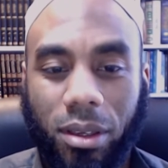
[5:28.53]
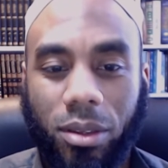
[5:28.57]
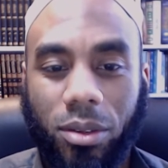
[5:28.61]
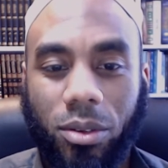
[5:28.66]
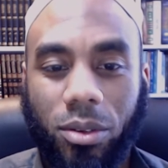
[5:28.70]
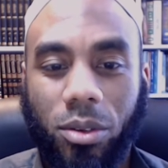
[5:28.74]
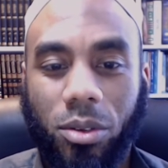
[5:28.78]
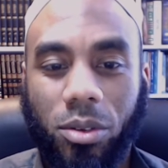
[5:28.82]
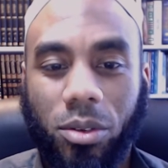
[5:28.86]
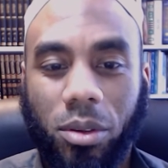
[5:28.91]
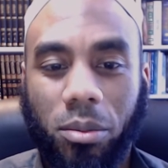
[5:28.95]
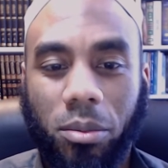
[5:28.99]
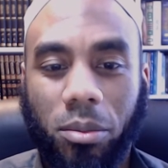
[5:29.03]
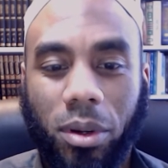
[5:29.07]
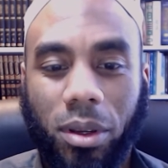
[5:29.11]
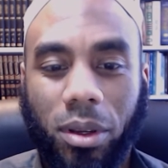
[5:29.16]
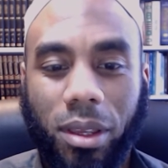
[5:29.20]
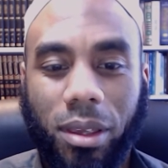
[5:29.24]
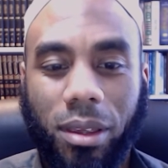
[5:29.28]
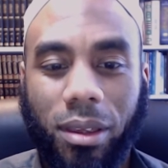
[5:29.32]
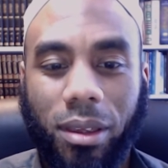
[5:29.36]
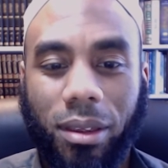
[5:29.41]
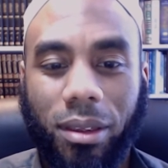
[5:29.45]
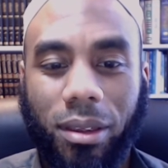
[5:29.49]
to
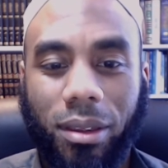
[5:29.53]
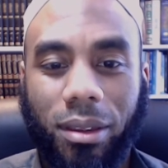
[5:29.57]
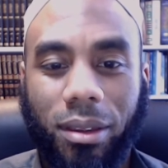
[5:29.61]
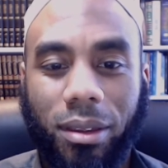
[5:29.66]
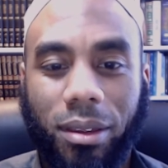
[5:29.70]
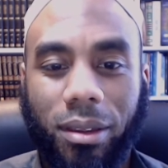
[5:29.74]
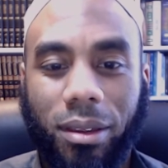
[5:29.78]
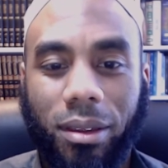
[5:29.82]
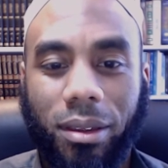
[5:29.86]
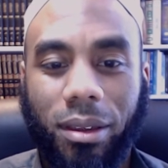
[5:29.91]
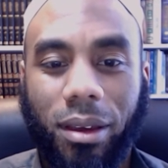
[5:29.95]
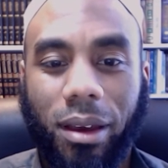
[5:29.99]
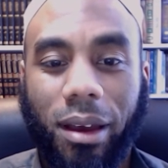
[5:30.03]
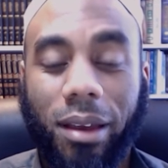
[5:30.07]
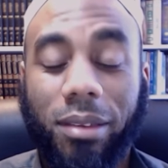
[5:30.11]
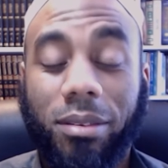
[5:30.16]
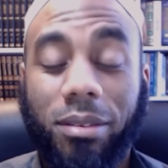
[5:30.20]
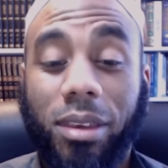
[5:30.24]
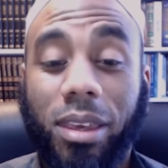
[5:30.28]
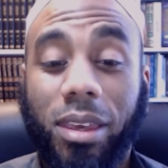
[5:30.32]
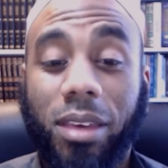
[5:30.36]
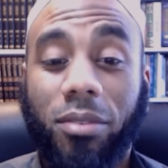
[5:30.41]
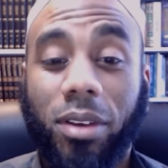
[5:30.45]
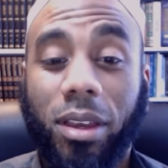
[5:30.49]
somebody like
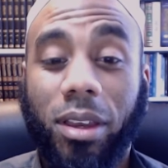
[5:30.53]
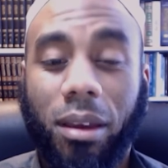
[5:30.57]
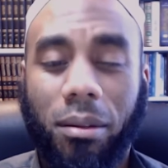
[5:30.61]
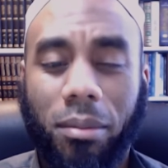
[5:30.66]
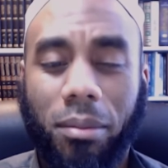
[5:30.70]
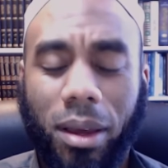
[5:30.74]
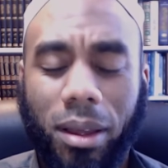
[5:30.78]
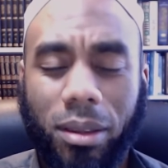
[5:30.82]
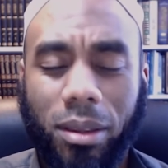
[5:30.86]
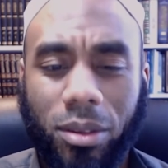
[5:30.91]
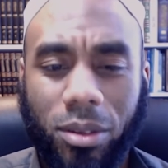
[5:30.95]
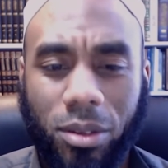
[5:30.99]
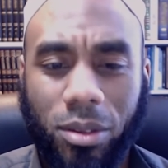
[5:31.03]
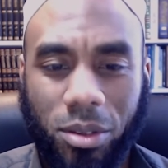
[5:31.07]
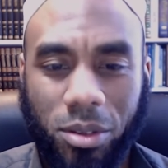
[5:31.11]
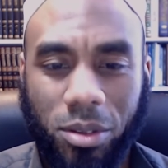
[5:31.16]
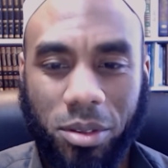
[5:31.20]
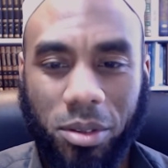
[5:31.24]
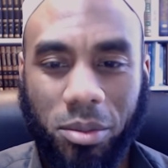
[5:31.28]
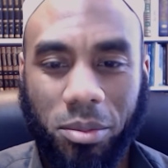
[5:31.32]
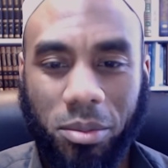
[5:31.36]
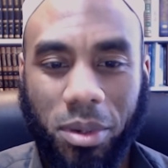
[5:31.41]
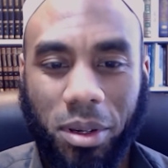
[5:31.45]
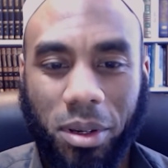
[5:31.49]
to give a command to
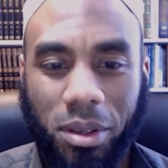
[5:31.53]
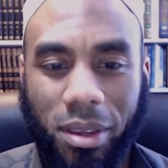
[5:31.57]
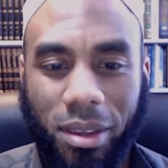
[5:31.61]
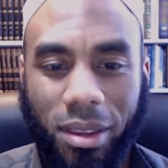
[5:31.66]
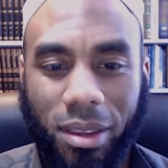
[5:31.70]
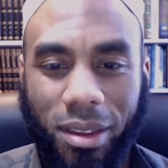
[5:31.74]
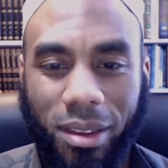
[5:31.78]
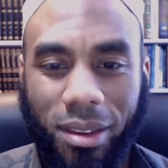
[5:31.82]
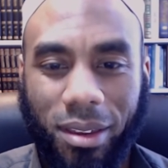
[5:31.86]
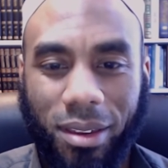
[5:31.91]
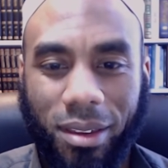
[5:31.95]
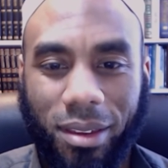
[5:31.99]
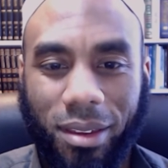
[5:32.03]
somebody.